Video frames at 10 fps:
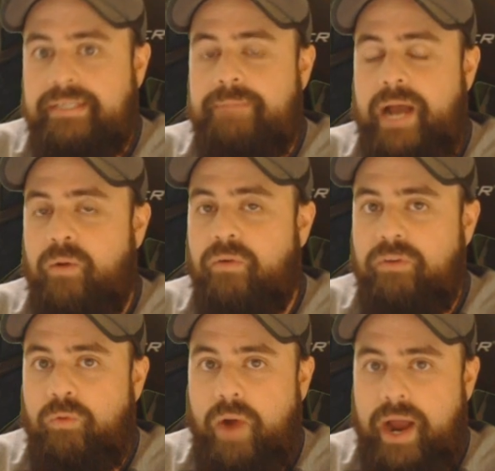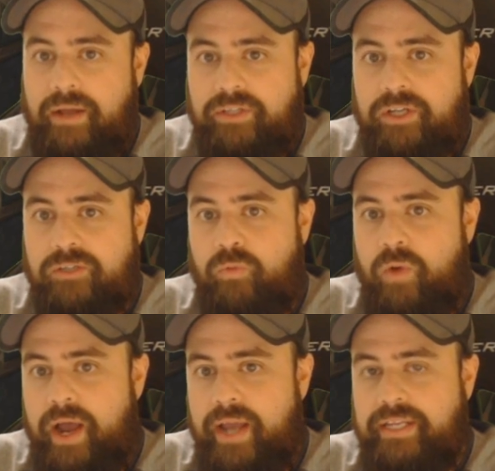Power of the Wild goes
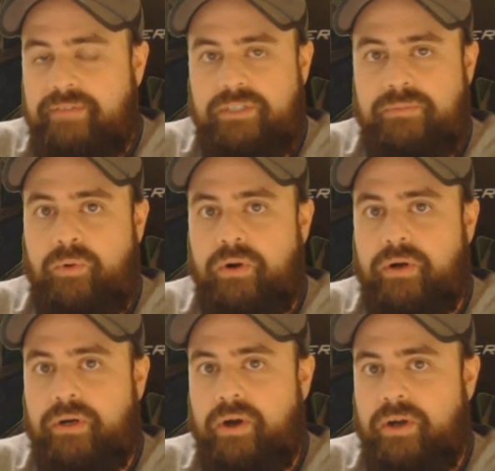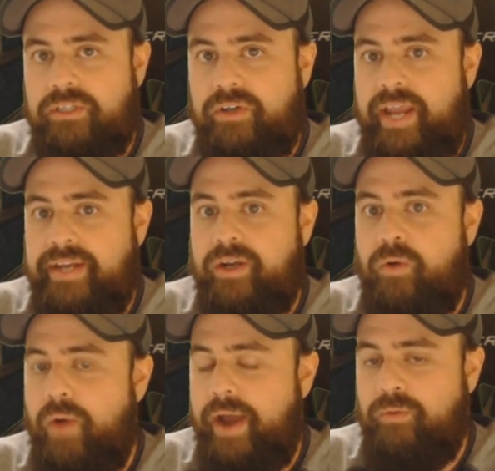wide, gives you more cards in your hand to go
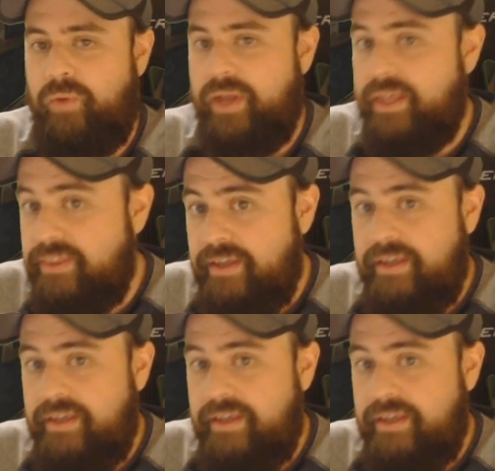wide with.